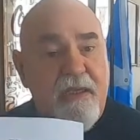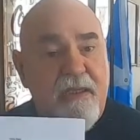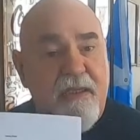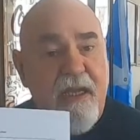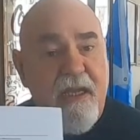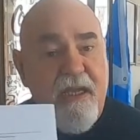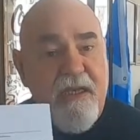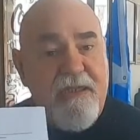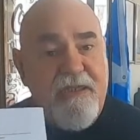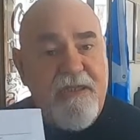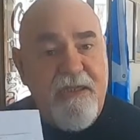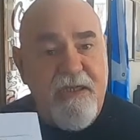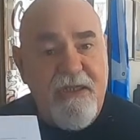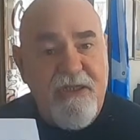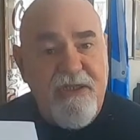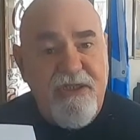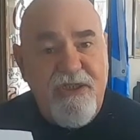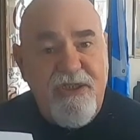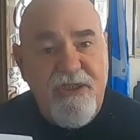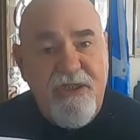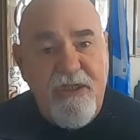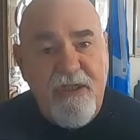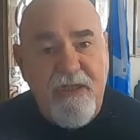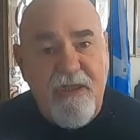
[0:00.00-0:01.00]
tasting
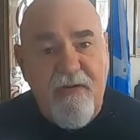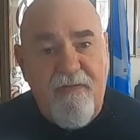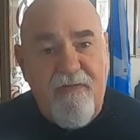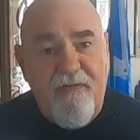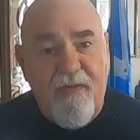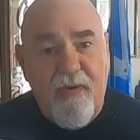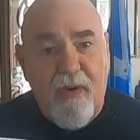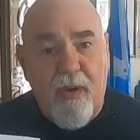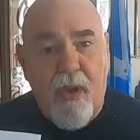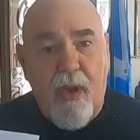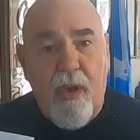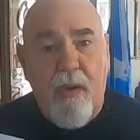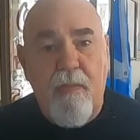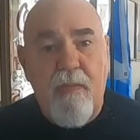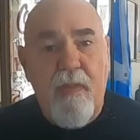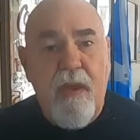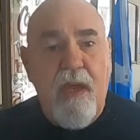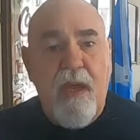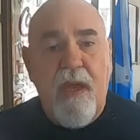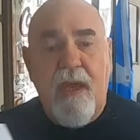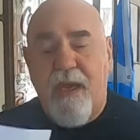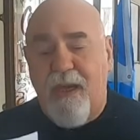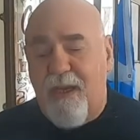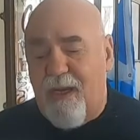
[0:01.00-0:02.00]
sheet from
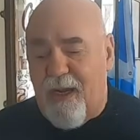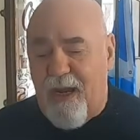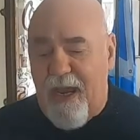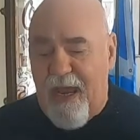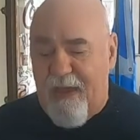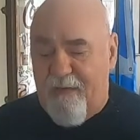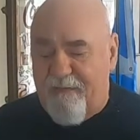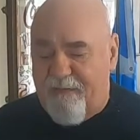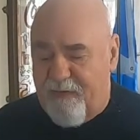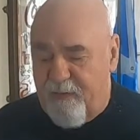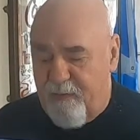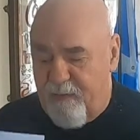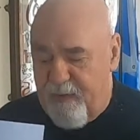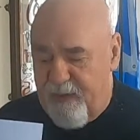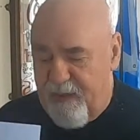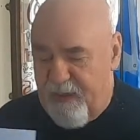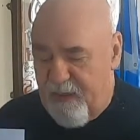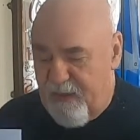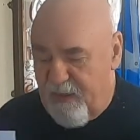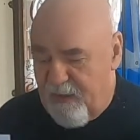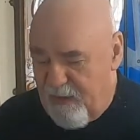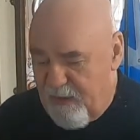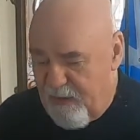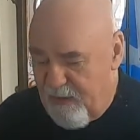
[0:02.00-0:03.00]

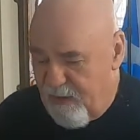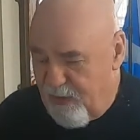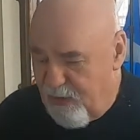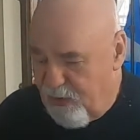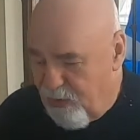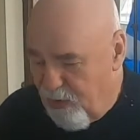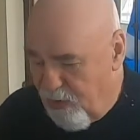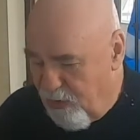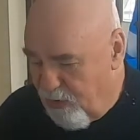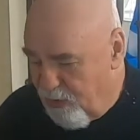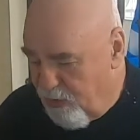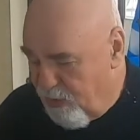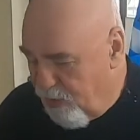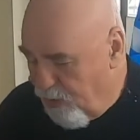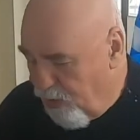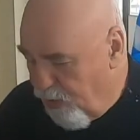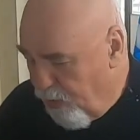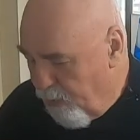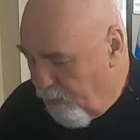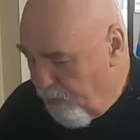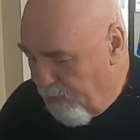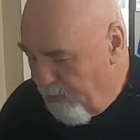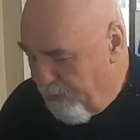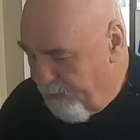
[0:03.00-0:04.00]

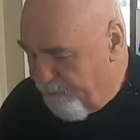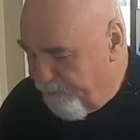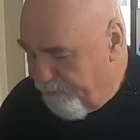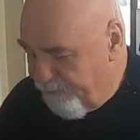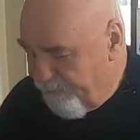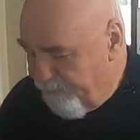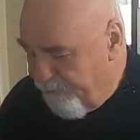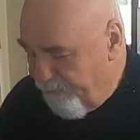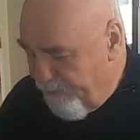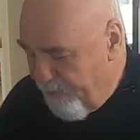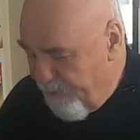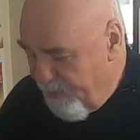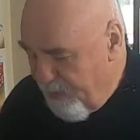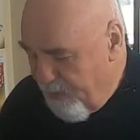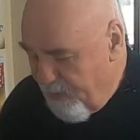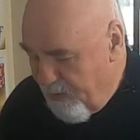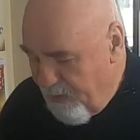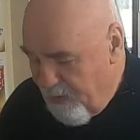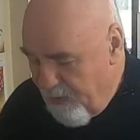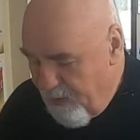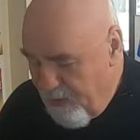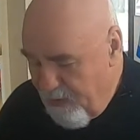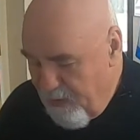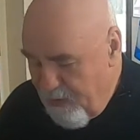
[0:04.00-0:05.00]
craftbeer.com,
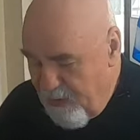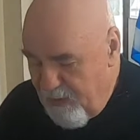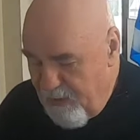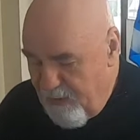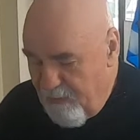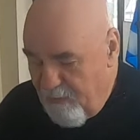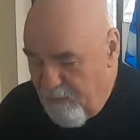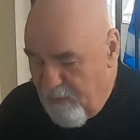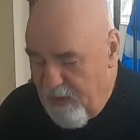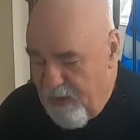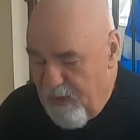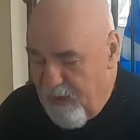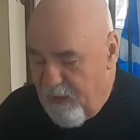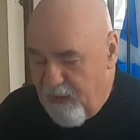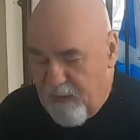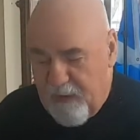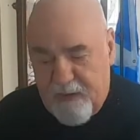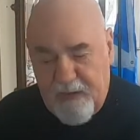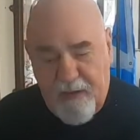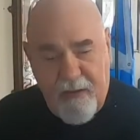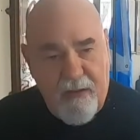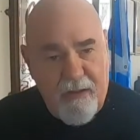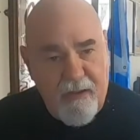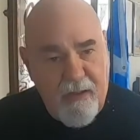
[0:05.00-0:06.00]
my
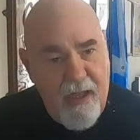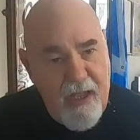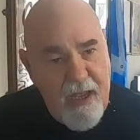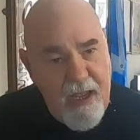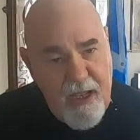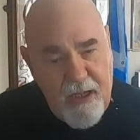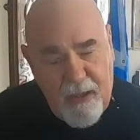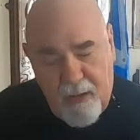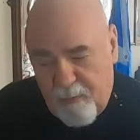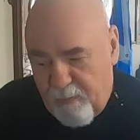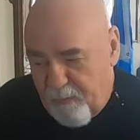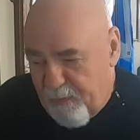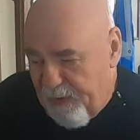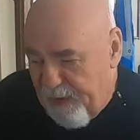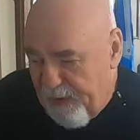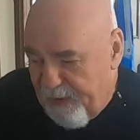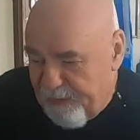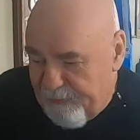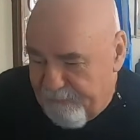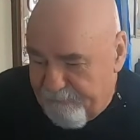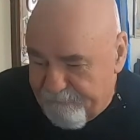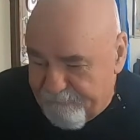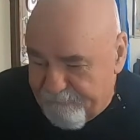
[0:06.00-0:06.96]
little helper.